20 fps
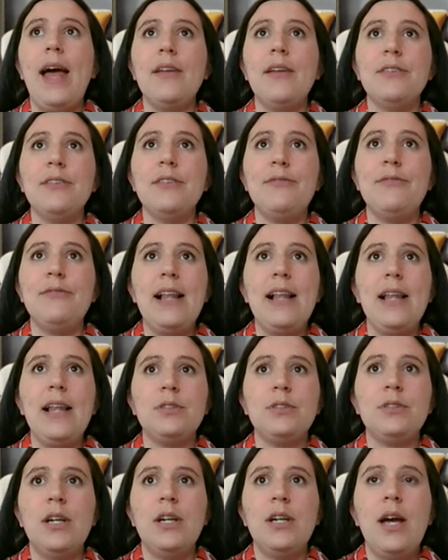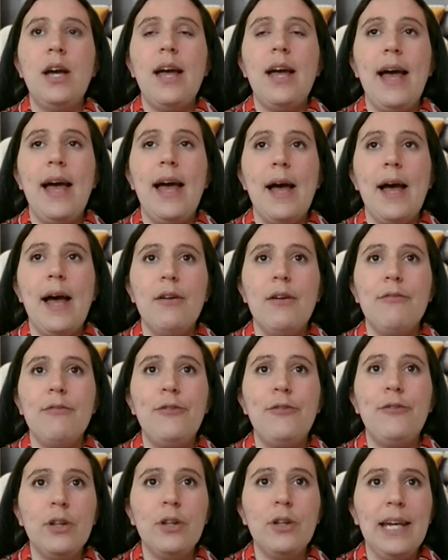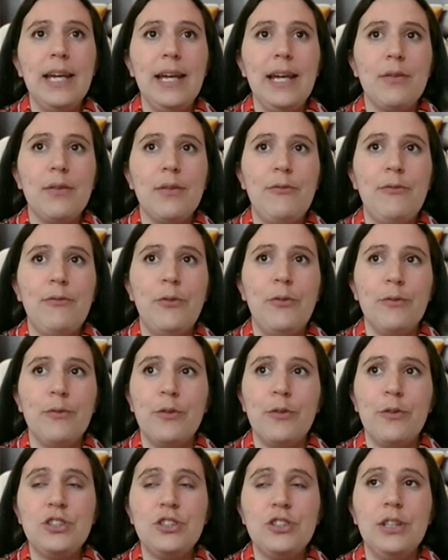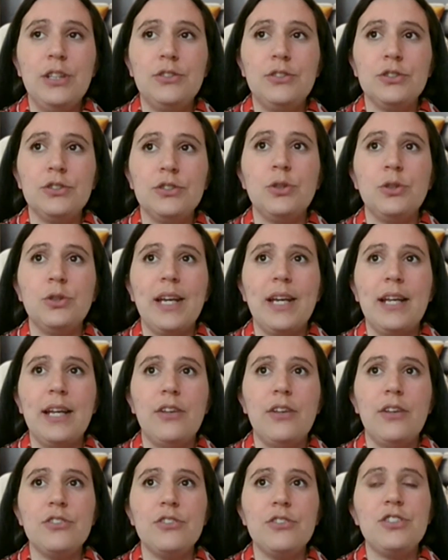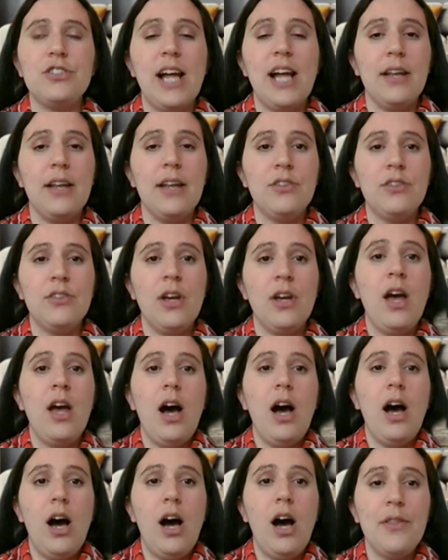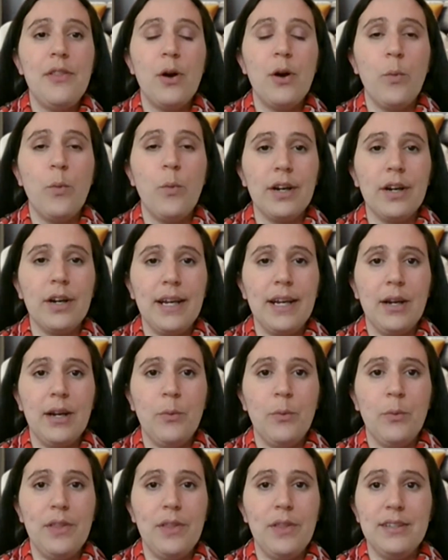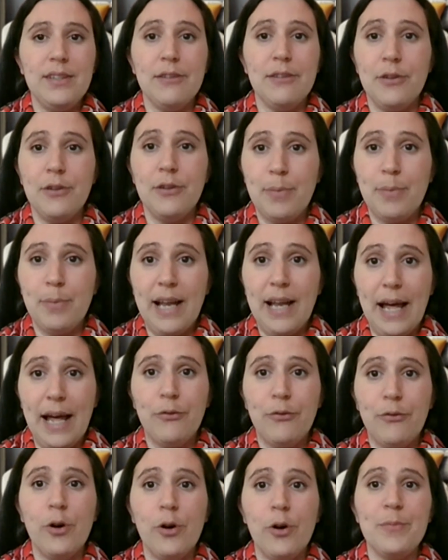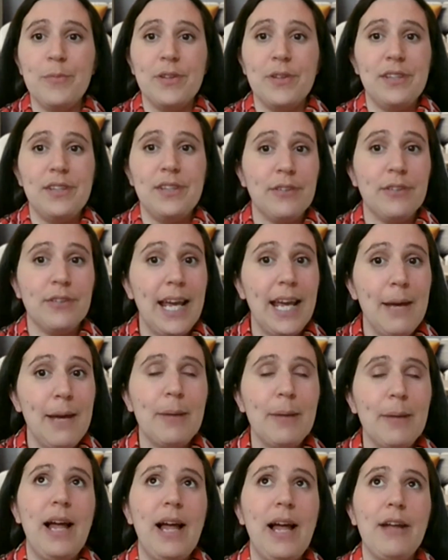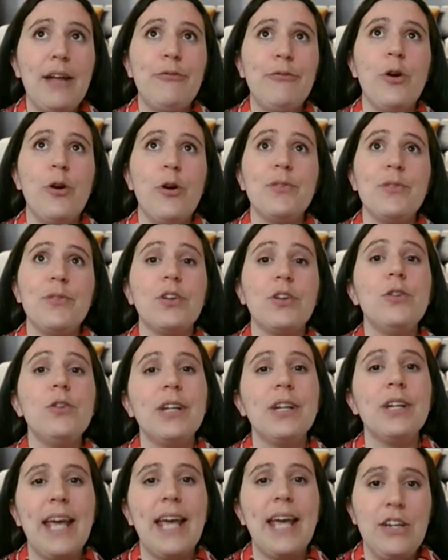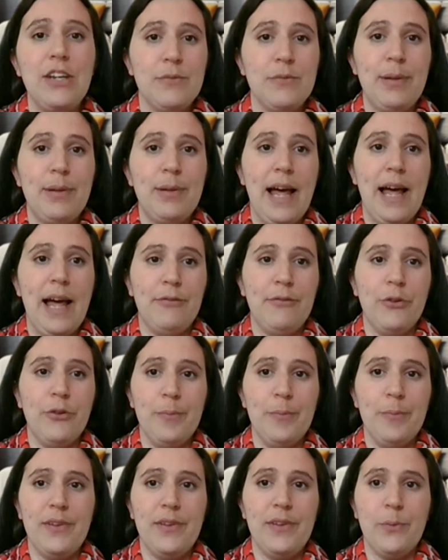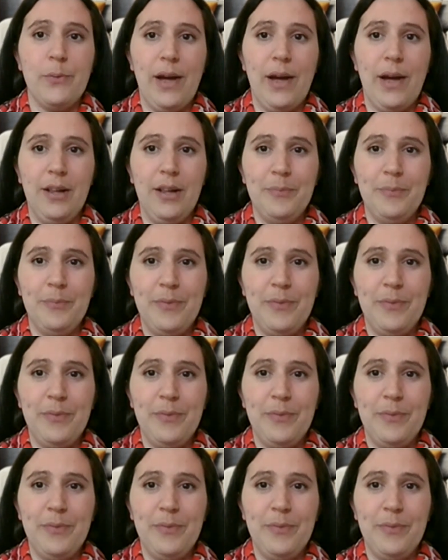developed fully for children so they can understand how they're working within different platforms and different gaming platforms and communication platforms as well.